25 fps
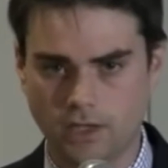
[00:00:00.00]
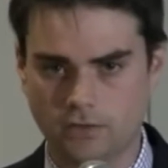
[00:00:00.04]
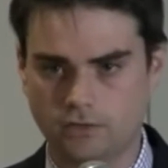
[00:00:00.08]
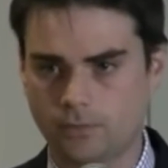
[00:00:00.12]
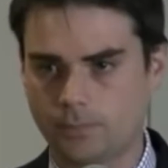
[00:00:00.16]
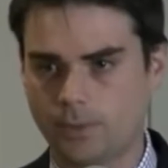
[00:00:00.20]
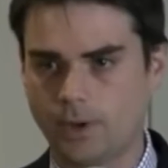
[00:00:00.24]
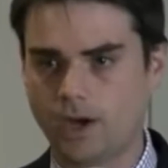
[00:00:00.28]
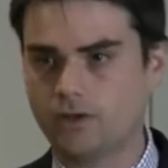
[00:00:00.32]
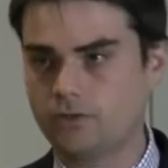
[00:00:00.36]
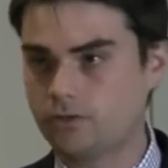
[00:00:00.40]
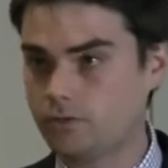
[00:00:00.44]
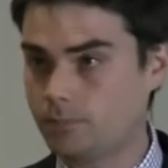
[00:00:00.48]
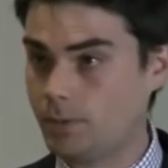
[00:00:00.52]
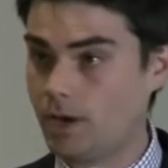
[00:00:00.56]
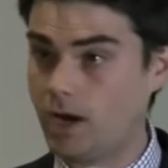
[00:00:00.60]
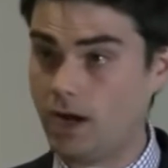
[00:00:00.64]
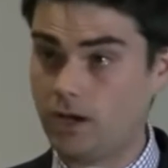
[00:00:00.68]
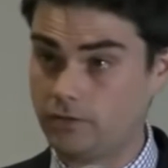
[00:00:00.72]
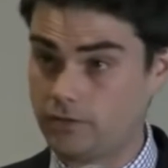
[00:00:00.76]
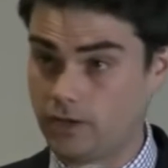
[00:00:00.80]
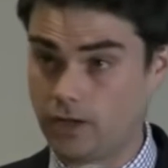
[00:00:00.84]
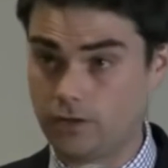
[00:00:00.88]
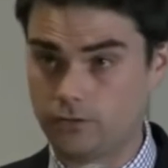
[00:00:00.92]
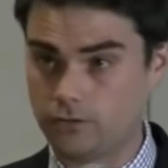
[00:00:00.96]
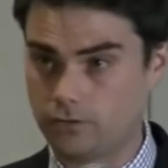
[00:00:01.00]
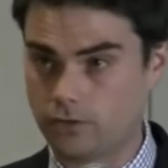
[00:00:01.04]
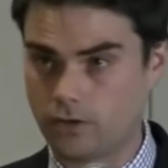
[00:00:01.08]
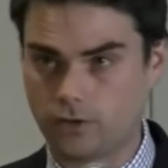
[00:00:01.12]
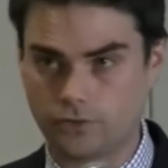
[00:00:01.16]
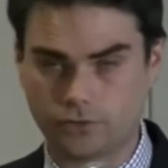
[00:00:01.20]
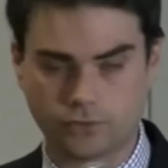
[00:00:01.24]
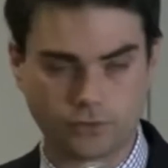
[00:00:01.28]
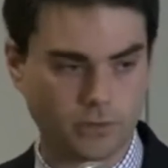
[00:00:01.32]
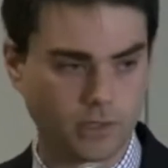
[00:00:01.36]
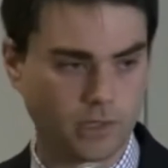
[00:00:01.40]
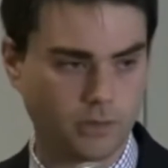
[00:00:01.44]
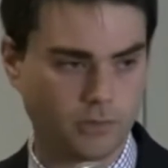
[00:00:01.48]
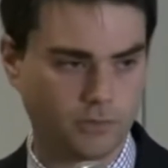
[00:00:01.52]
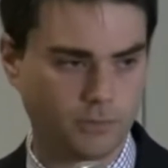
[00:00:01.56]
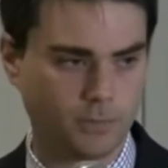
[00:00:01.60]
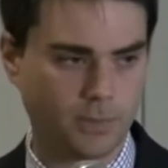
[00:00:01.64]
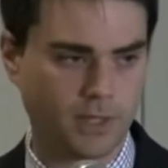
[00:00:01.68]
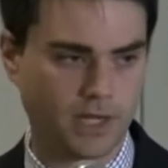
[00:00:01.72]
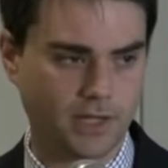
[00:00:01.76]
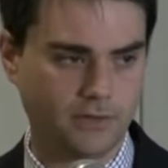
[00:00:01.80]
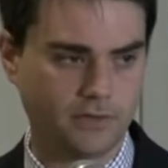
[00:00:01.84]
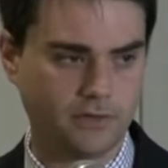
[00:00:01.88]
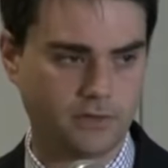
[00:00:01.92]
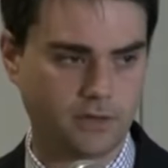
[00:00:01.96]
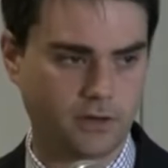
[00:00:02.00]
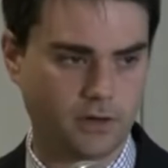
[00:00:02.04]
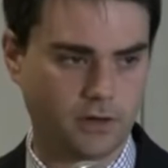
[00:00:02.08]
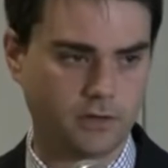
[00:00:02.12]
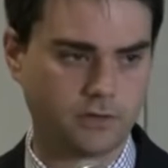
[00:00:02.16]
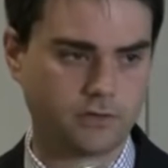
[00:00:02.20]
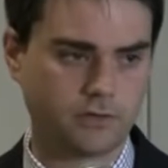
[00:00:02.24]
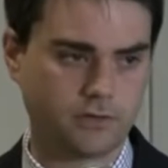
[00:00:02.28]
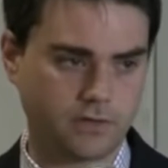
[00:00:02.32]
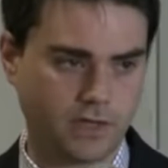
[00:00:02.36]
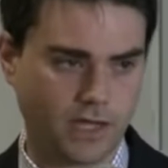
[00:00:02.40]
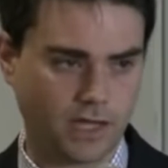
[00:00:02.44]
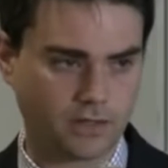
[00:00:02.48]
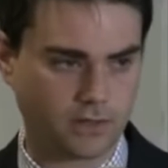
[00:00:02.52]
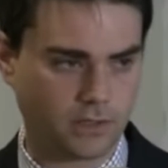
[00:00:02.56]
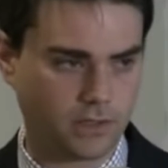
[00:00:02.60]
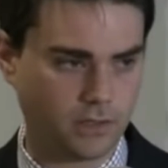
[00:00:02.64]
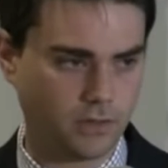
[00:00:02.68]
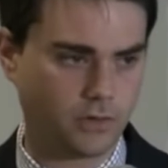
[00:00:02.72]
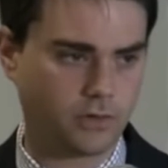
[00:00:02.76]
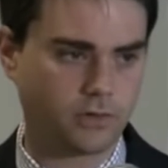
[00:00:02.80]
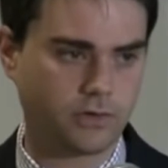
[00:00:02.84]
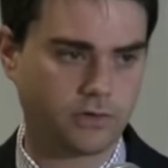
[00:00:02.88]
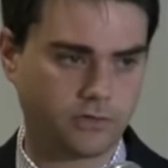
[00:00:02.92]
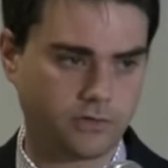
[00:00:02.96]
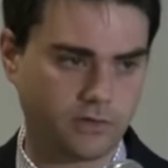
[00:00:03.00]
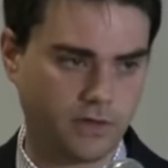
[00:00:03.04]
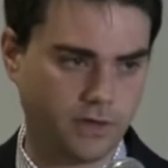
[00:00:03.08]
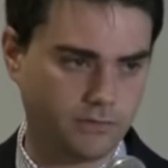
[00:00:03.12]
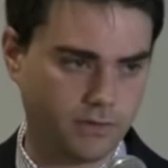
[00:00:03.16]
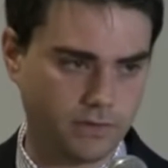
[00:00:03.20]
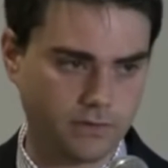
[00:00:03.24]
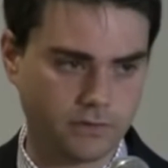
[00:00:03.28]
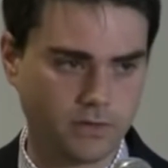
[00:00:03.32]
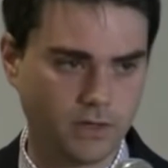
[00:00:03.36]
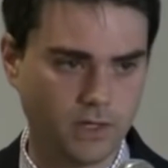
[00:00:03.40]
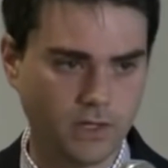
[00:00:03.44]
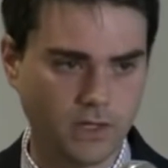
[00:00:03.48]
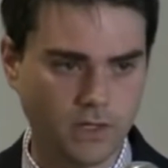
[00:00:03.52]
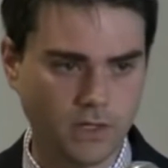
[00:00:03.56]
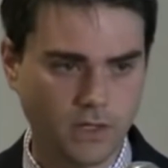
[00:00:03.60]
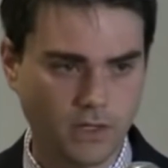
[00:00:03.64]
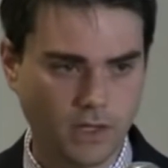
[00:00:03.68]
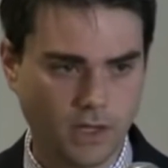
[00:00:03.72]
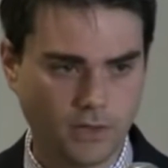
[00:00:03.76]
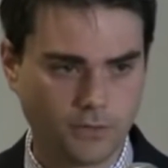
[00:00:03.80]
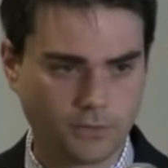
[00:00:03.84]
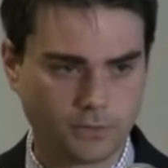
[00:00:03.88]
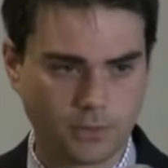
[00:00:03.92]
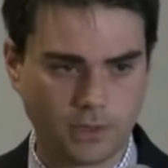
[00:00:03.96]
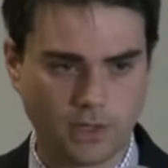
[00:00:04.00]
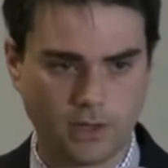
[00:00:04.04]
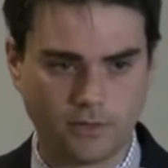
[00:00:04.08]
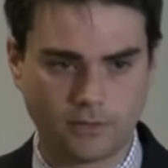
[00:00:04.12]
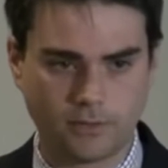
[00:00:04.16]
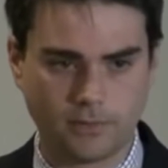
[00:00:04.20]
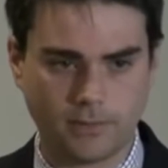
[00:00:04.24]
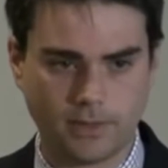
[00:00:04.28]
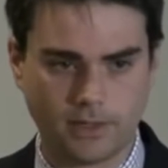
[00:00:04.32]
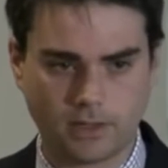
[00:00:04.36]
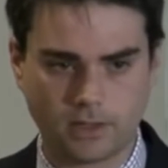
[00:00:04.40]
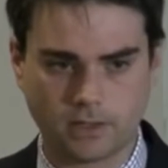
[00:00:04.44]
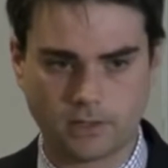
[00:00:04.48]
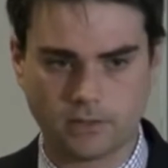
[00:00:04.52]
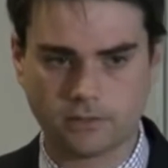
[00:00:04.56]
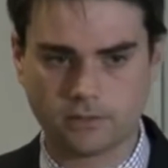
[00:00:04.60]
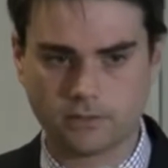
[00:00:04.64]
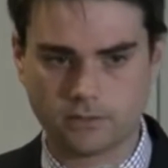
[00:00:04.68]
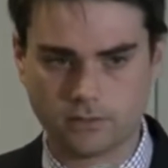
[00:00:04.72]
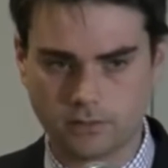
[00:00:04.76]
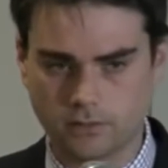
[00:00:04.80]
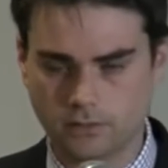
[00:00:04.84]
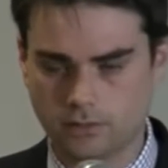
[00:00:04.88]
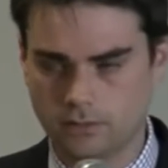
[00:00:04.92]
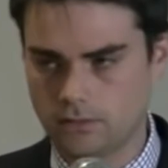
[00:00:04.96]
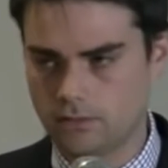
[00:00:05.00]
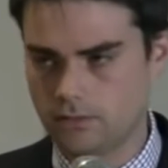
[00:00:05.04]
And surprise, surprise, Ansar al-Sharia was behind the terrorist attack that killed Chris Stevens and 3 other Americans.